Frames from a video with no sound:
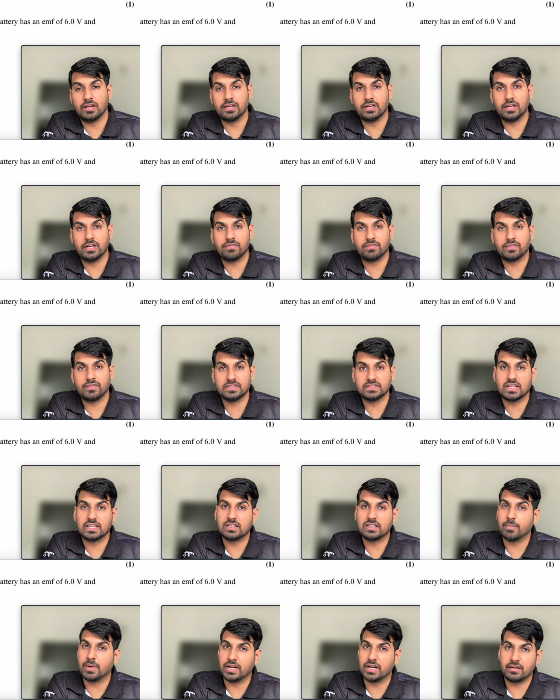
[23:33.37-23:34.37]
difference
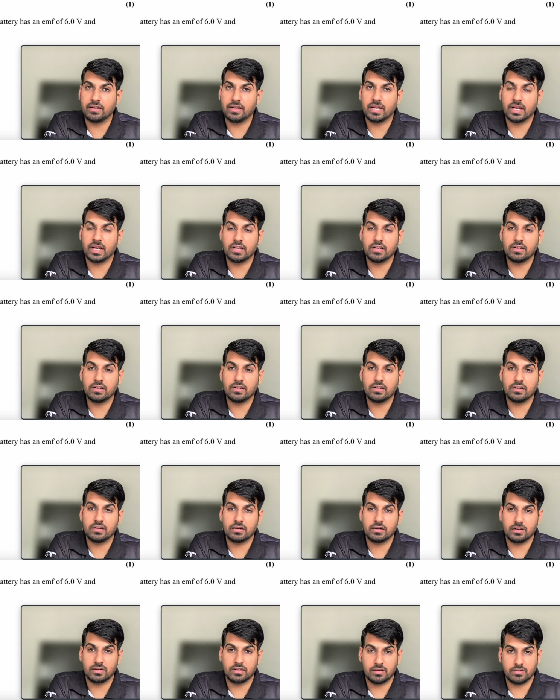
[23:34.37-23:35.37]
that a battery can
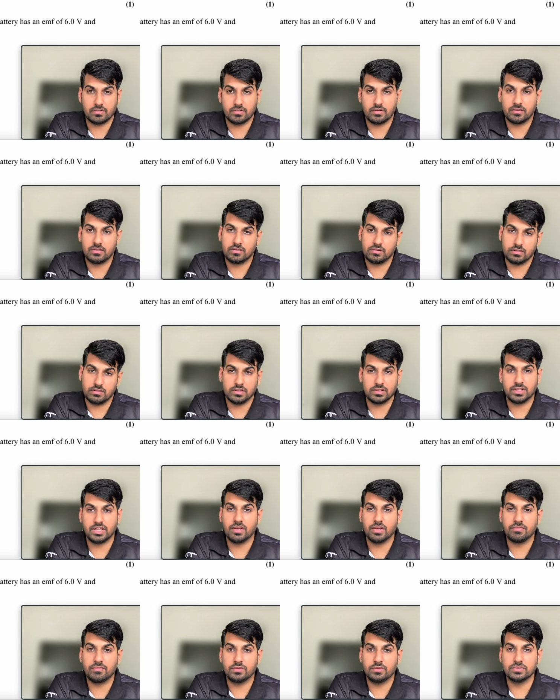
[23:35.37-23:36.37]

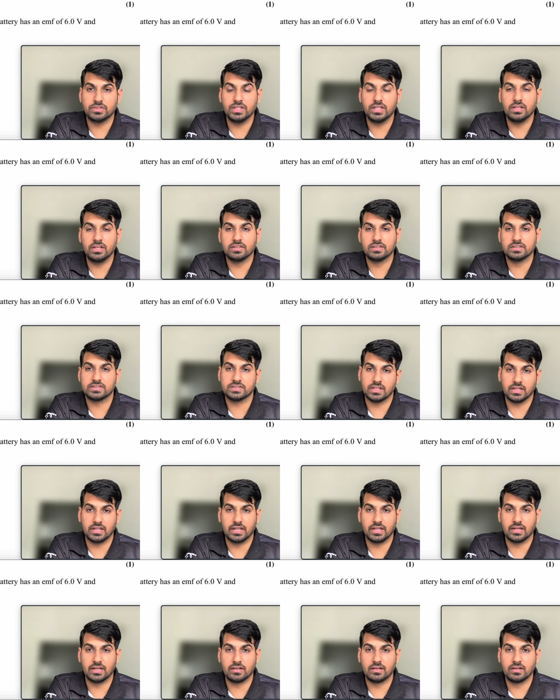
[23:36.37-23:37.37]
give to the
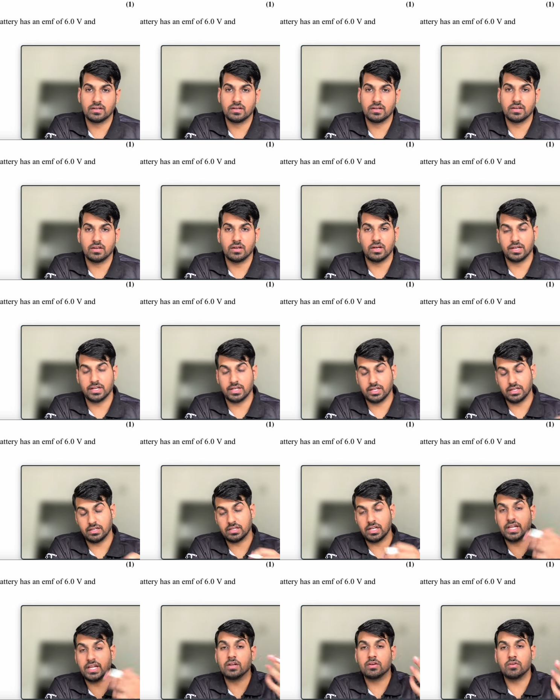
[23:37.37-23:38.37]
circuit,
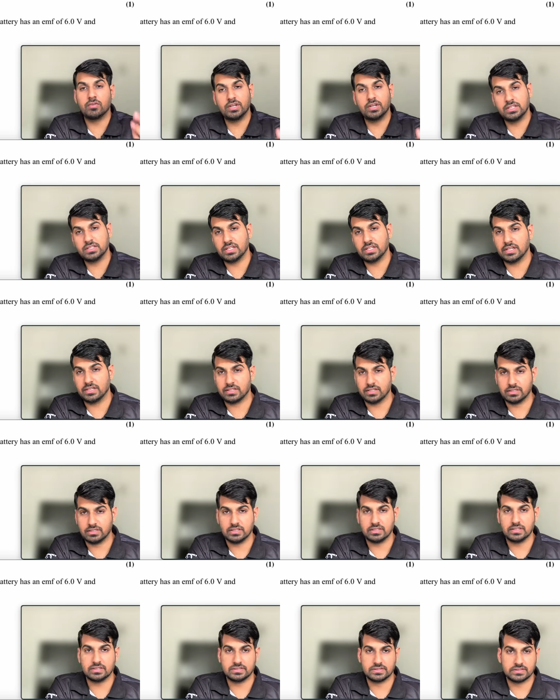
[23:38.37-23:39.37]
including the
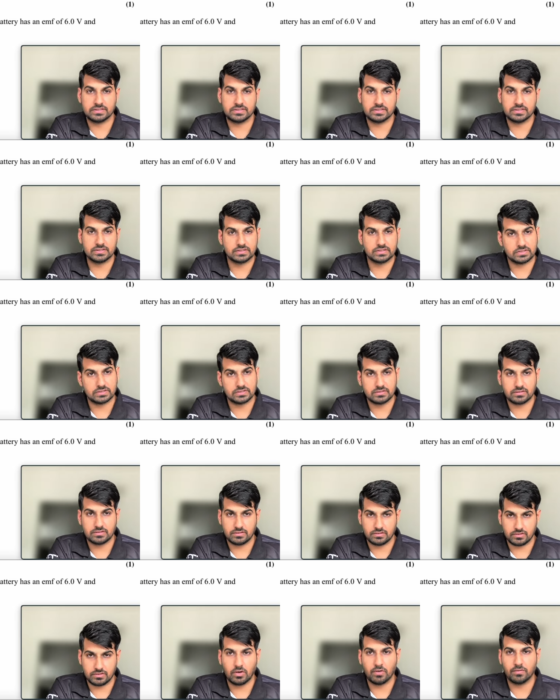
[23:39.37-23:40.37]
internal resistance,
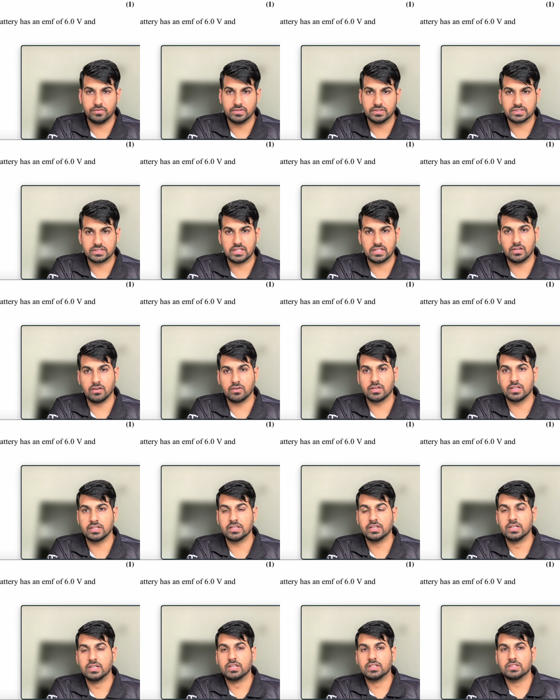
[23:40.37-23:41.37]
obviously.
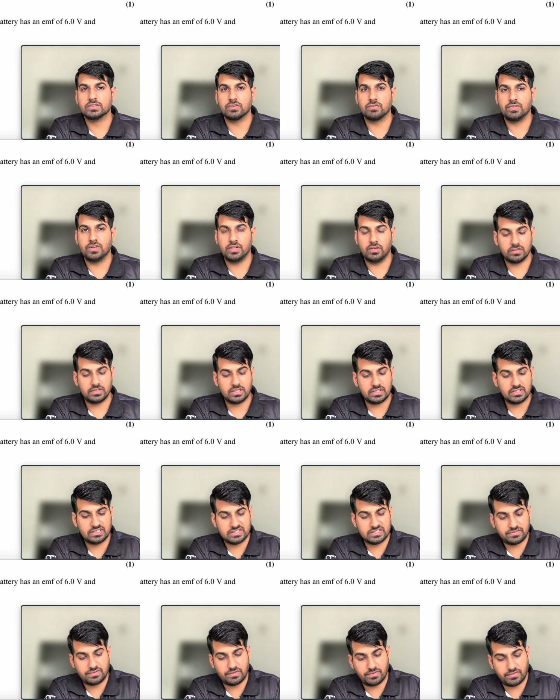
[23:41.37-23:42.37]
Okay, so we know that
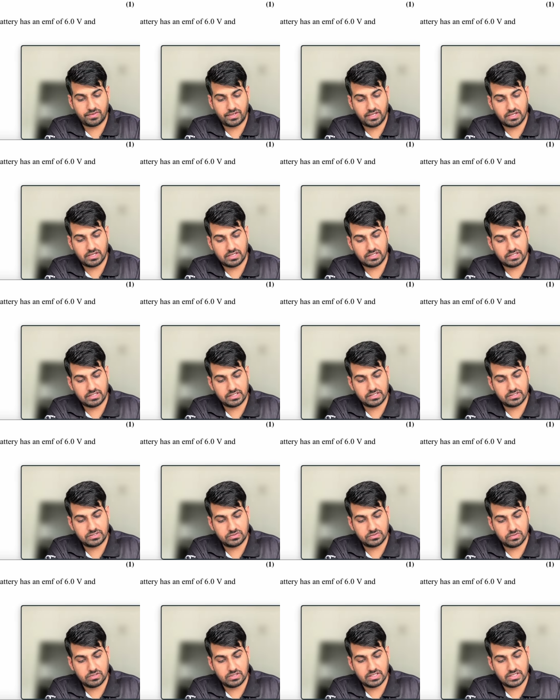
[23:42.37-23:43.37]
this 1500
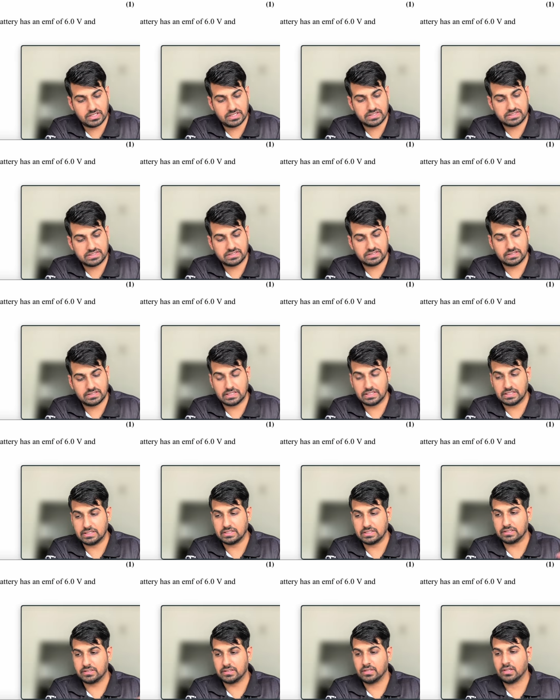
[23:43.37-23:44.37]
joule is
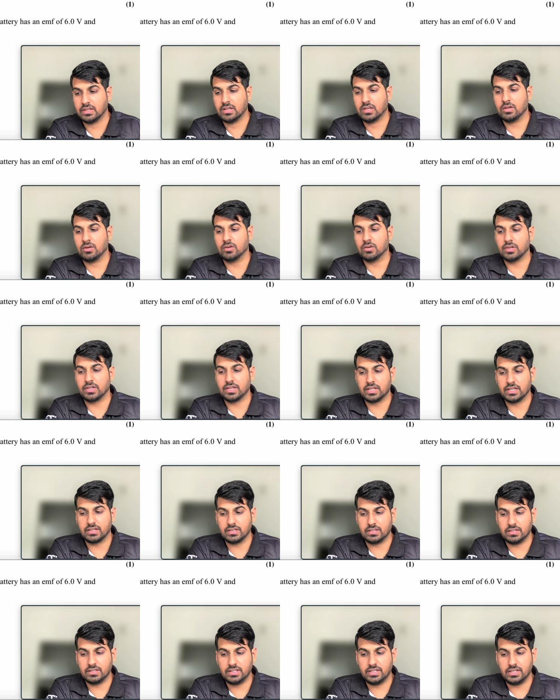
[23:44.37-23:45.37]

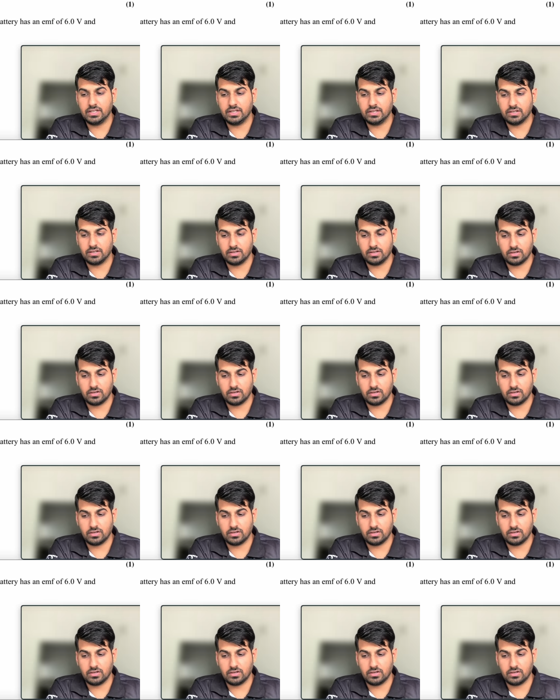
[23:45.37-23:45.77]
in the